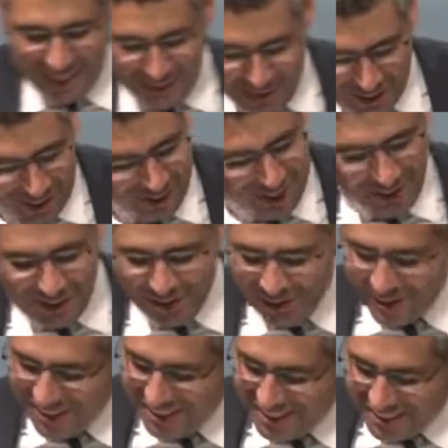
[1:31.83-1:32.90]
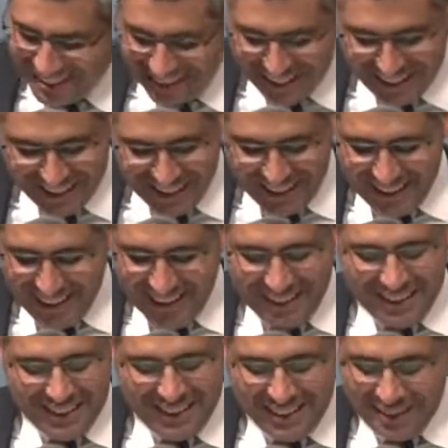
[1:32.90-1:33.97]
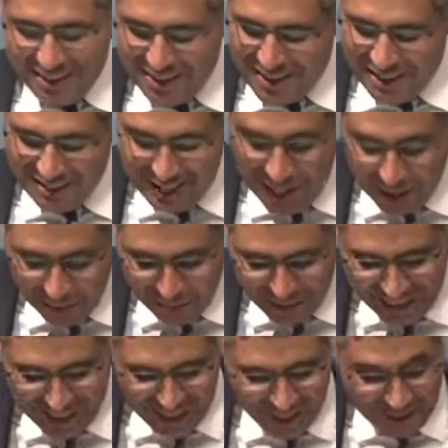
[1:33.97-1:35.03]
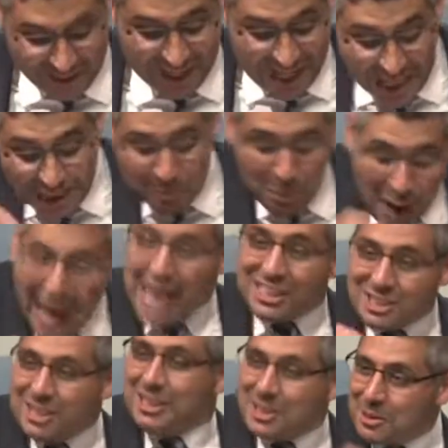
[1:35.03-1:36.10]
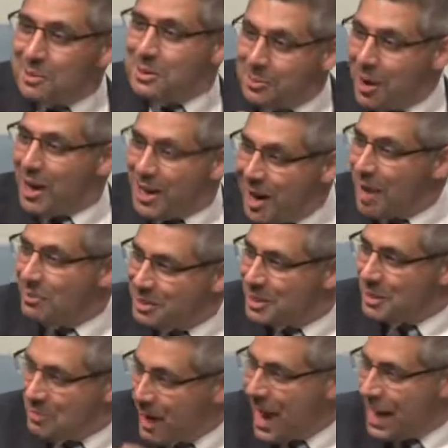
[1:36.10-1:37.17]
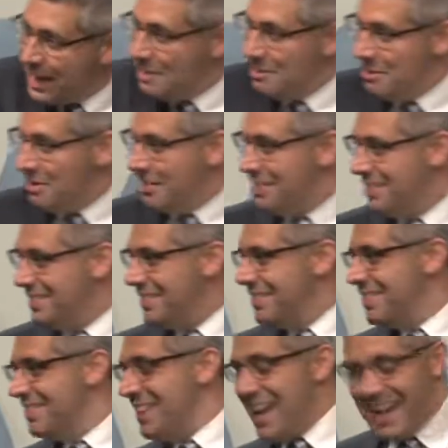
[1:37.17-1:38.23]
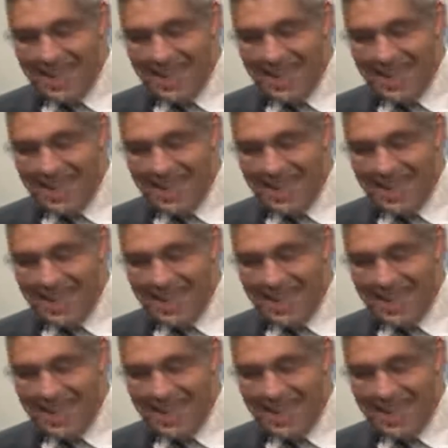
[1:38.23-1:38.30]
there, Lord, you're going to have to help me here. And this passage was what comes to mind. Right